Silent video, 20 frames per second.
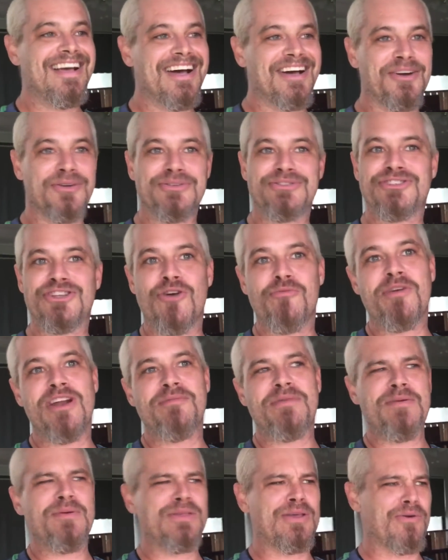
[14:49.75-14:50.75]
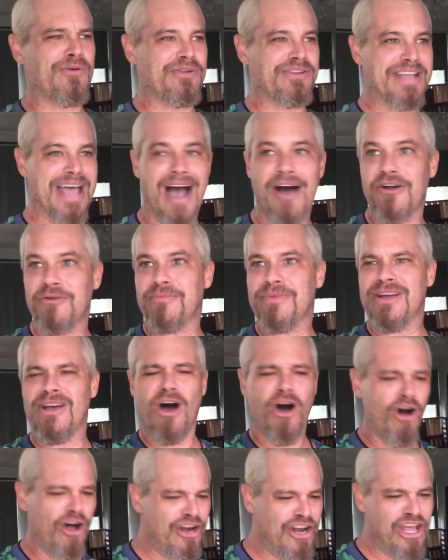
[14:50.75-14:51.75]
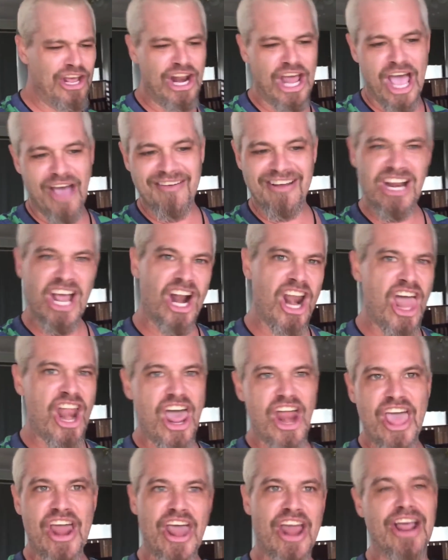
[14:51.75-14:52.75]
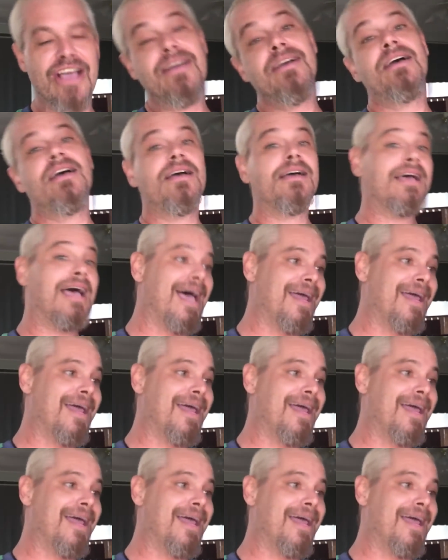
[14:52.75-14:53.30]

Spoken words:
There were so many people that were doubting me. Oh, it didn't happen.